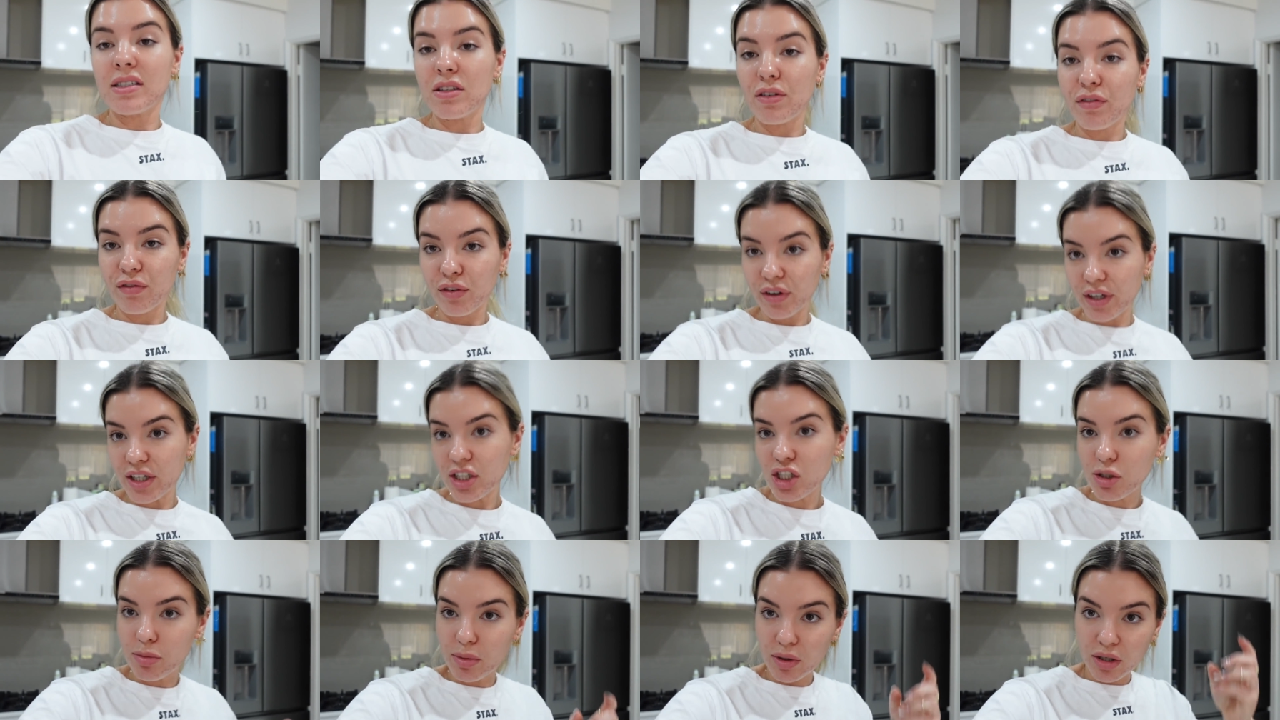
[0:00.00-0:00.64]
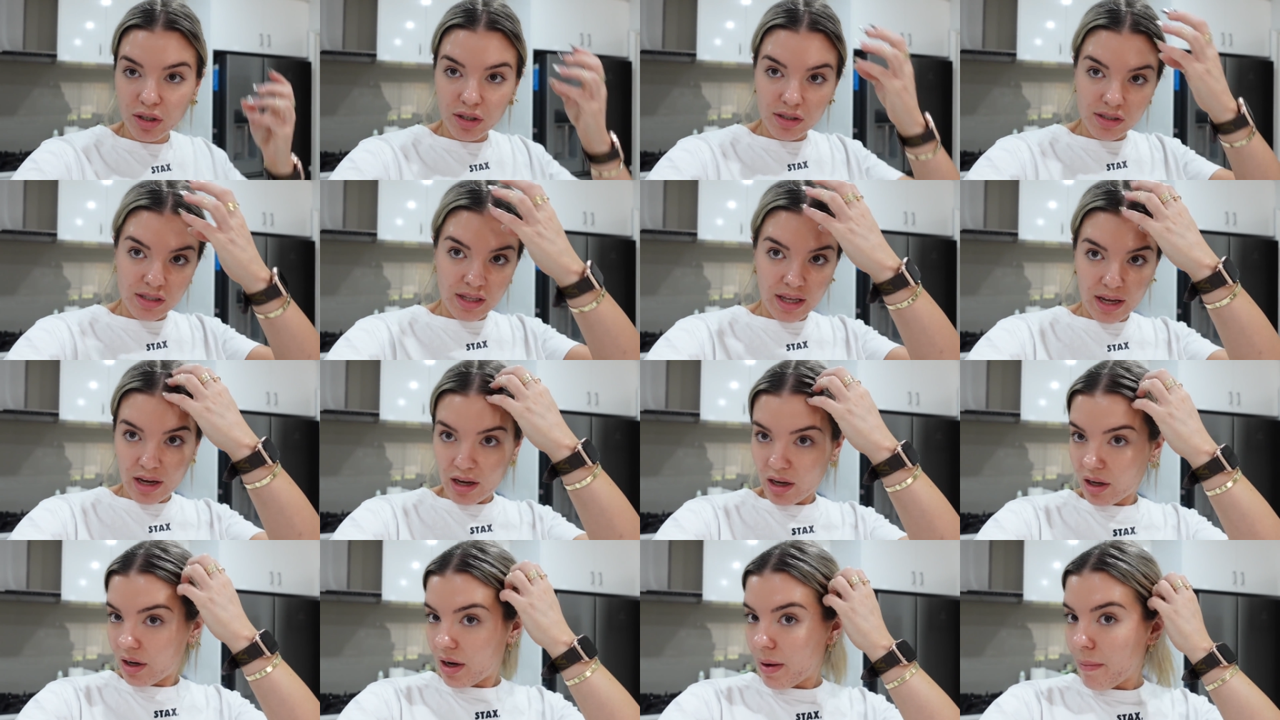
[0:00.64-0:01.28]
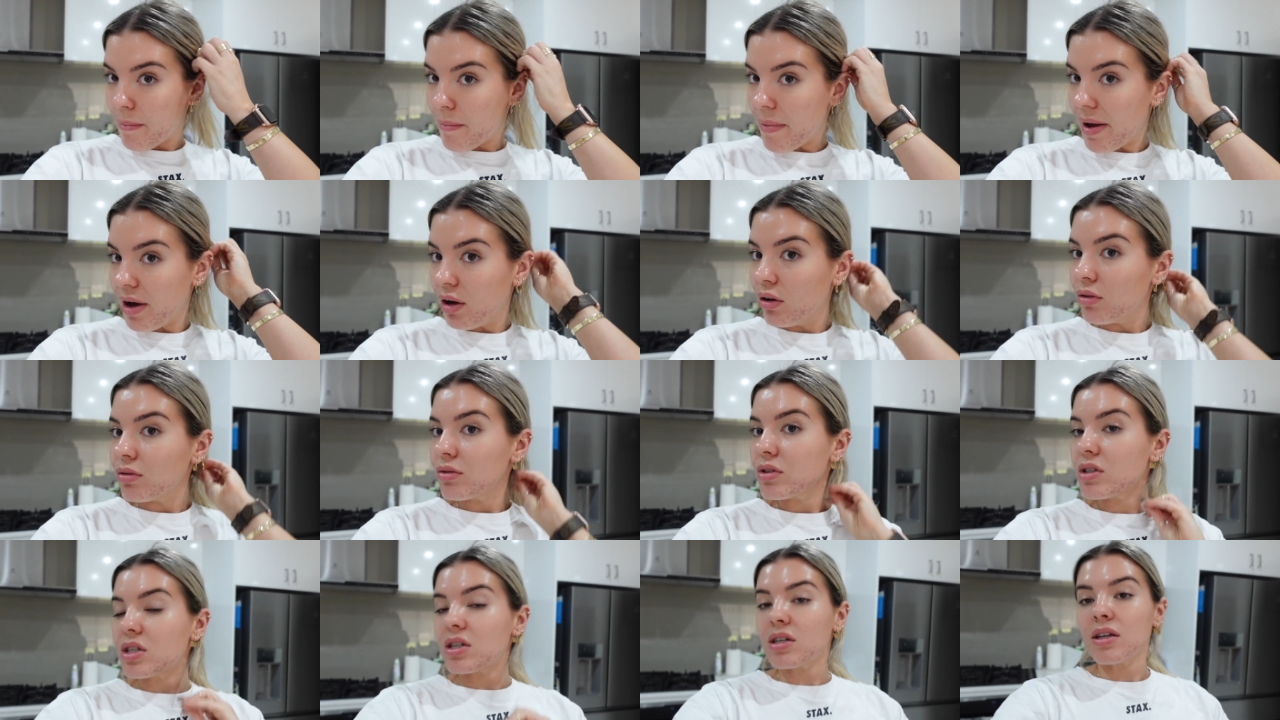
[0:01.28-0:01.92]
in the fridge because they're gonna
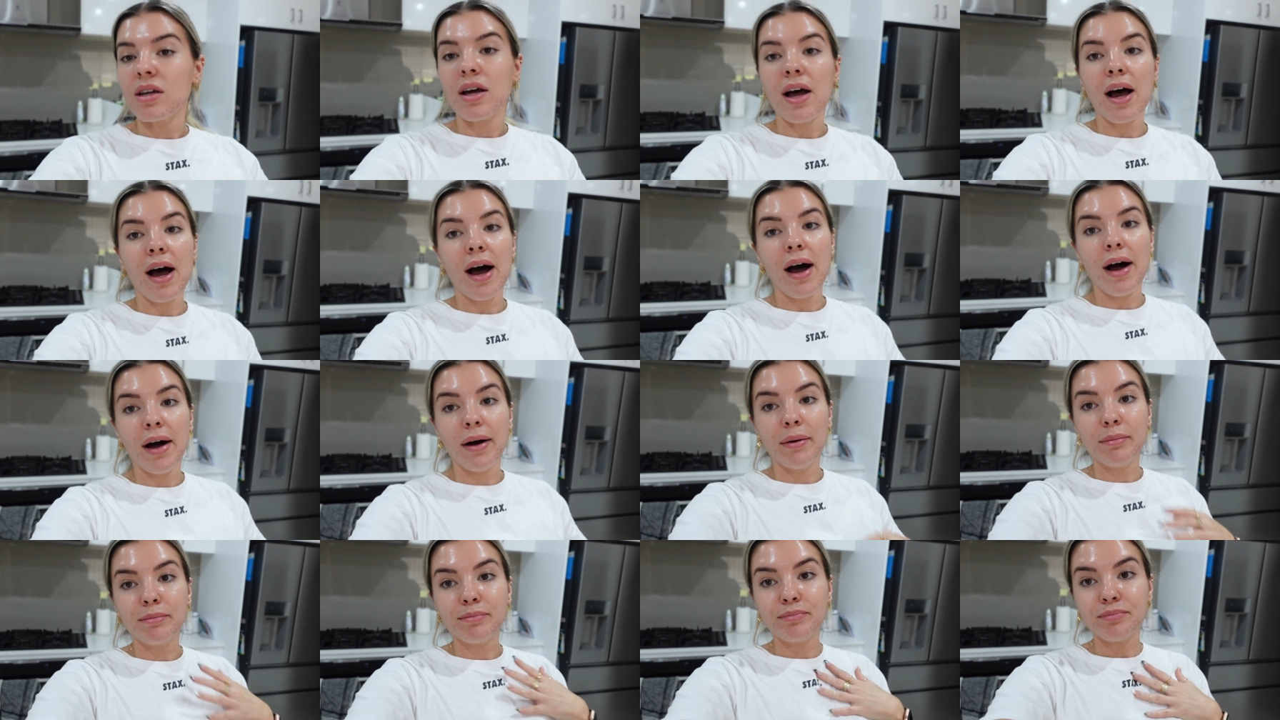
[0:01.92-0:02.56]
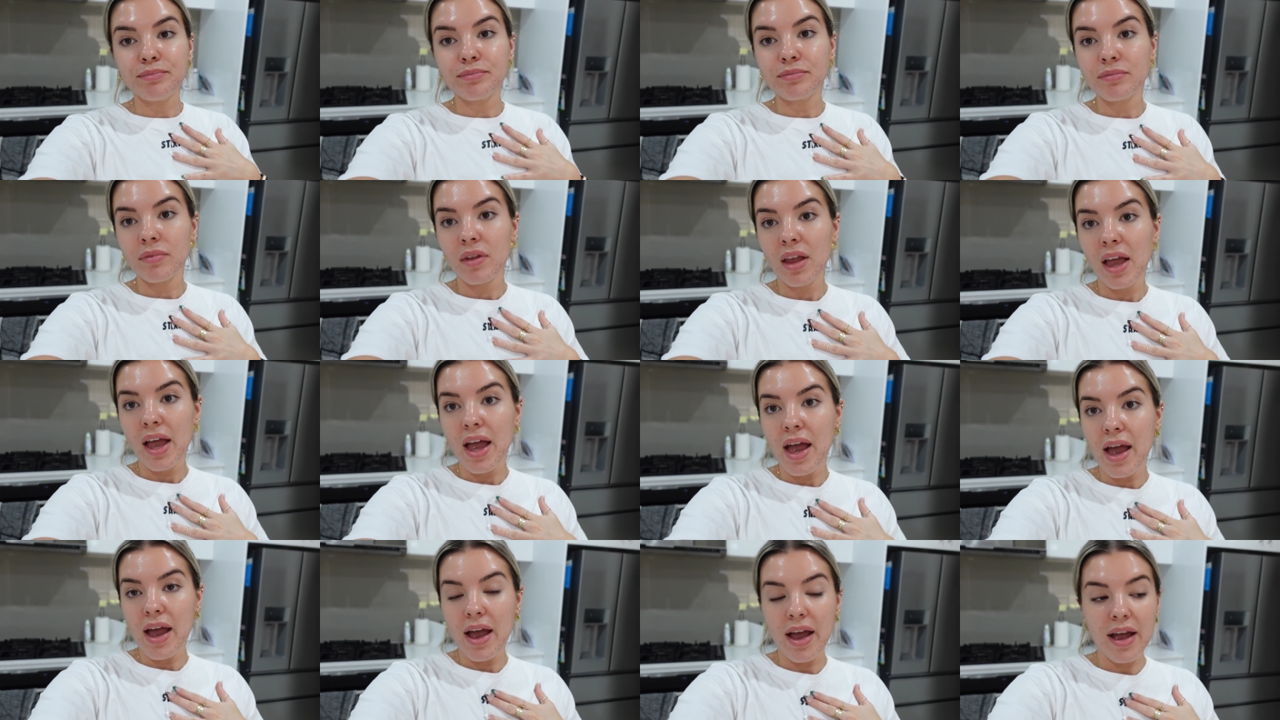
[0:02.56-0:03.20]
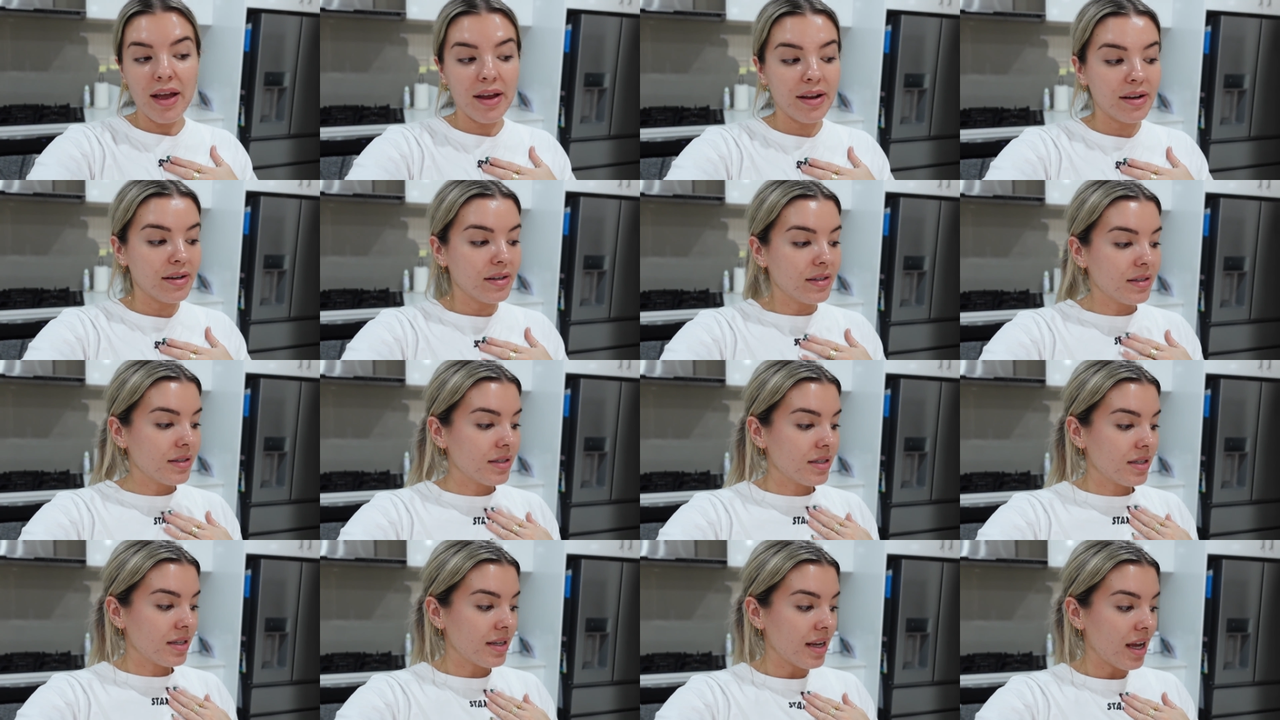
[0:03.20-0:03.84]
melt.
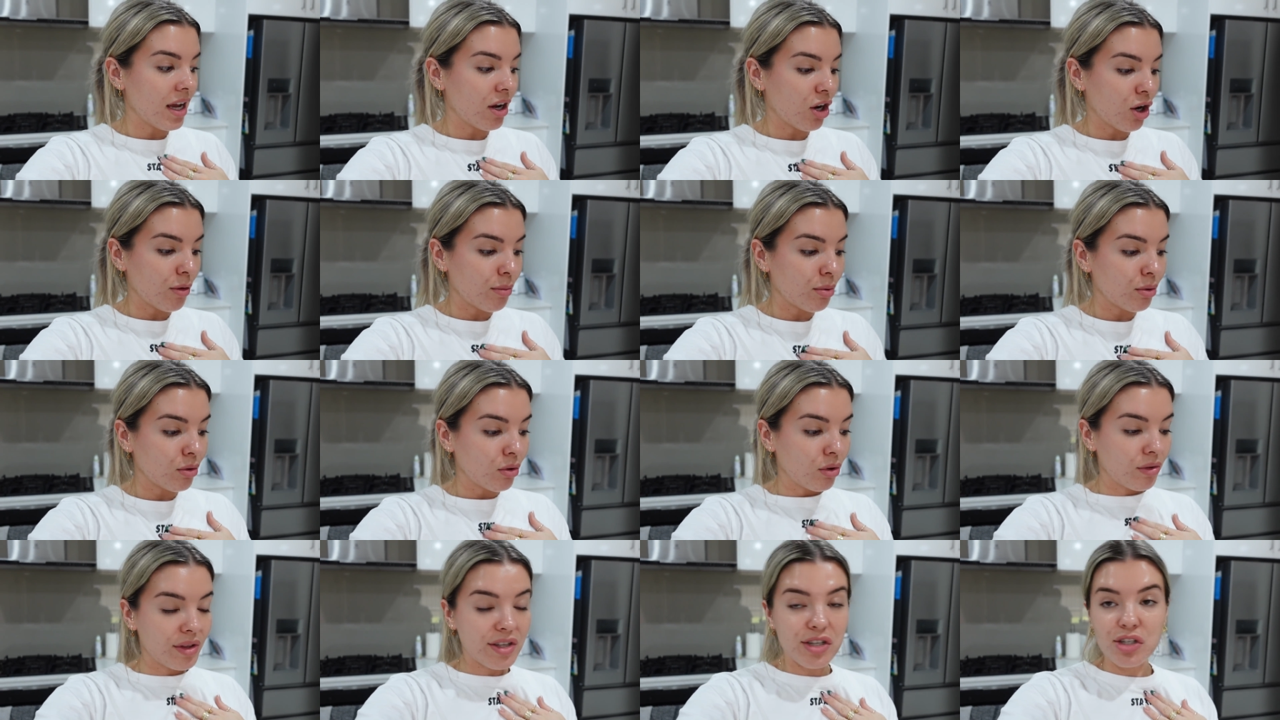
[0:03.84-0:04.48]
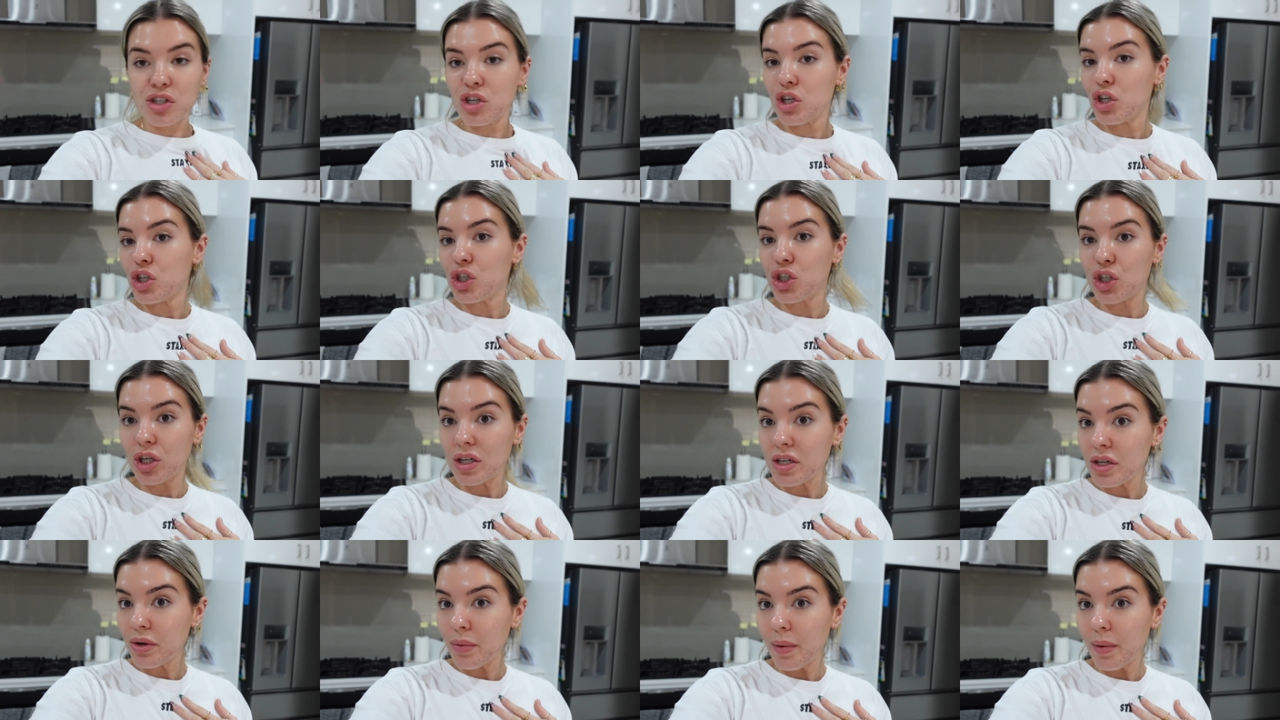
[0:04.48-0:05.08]
And yeah, go put all this shit